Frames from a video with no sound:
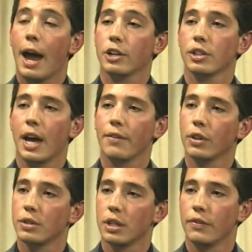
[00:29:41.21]
actually having
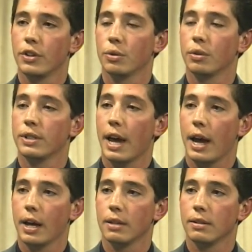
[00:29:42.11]
those individuals
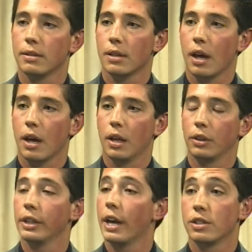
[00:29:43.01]
as
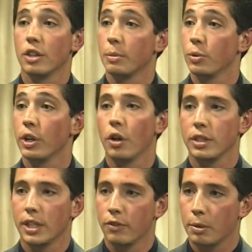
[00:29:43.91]
liaisons between all
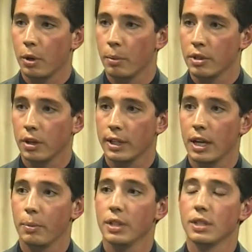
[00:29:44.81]
these different departments on
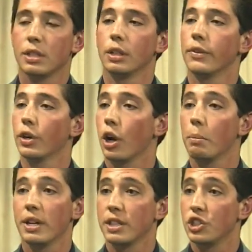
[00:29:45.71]
campus, delivering our
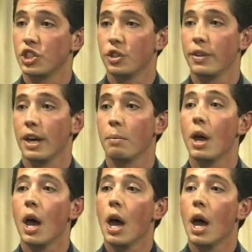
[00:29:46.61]
message to them,